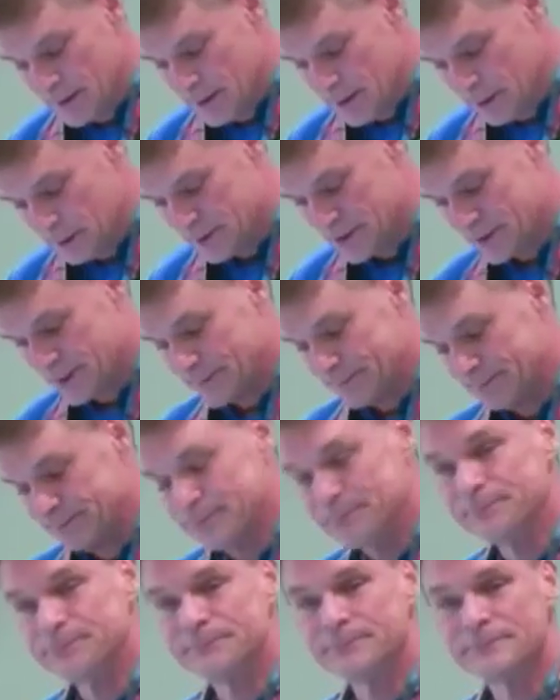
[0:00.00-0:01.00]
in Houston.
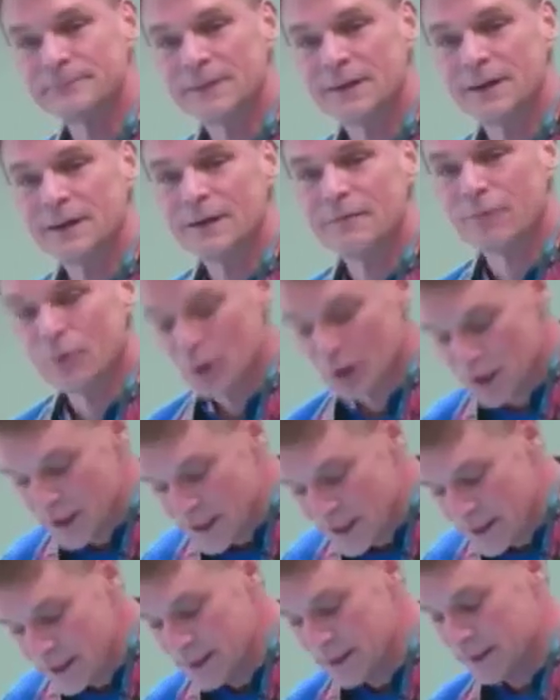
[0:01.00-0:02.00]
For a
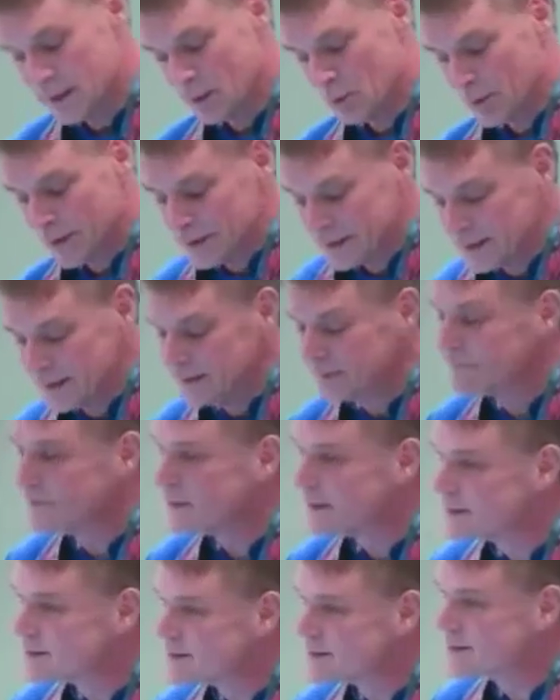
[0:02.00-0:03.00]
year, we
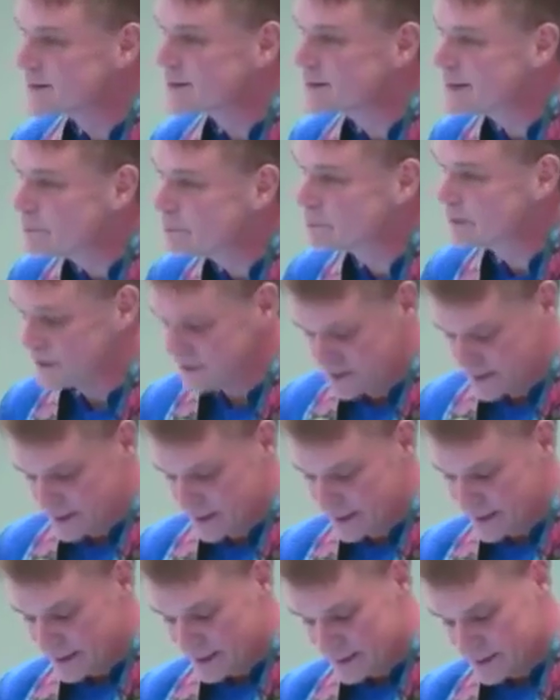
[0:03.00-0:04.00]
lived in separate
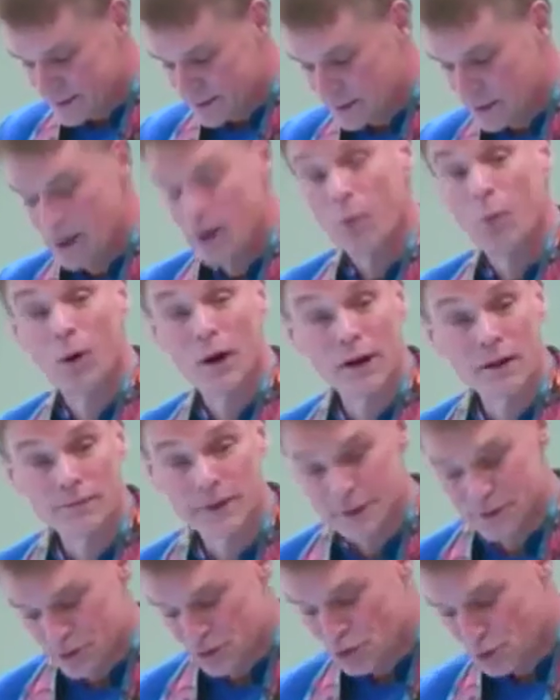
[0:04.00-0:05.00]
cities, one
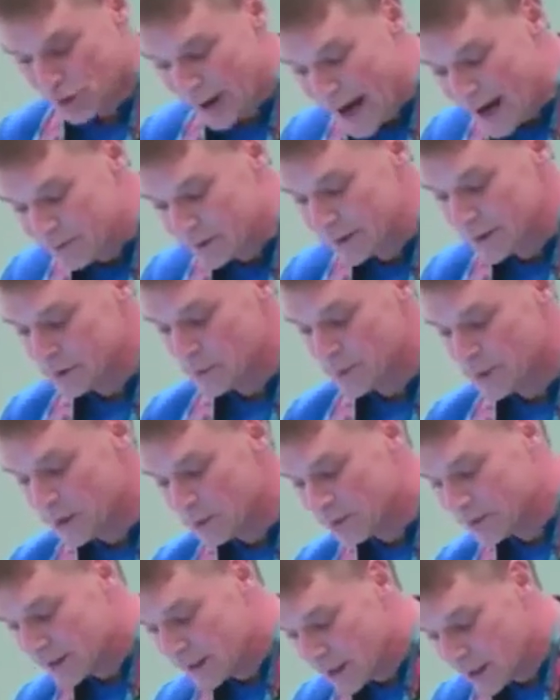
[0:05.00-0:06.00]
of us traveling to be
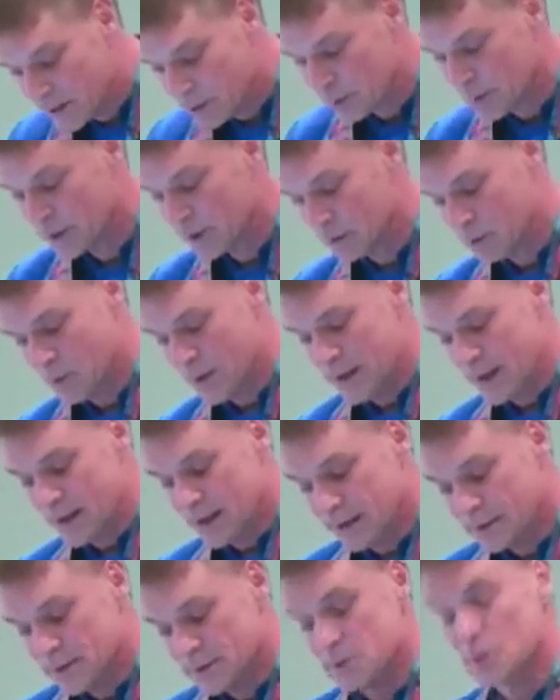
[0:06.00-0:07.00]
with the other one on
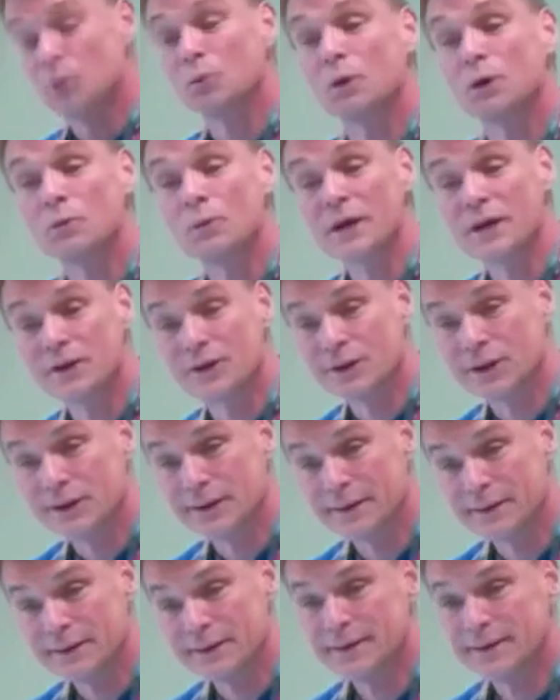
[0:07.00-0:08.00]
weekends when we
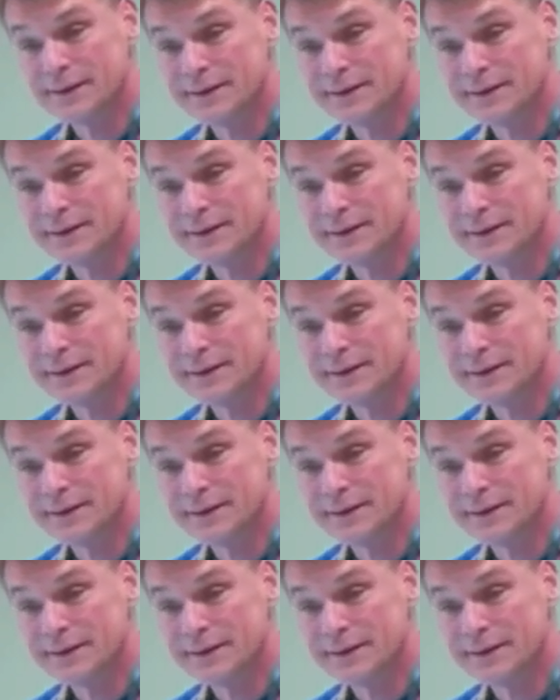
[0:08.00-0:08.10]
could.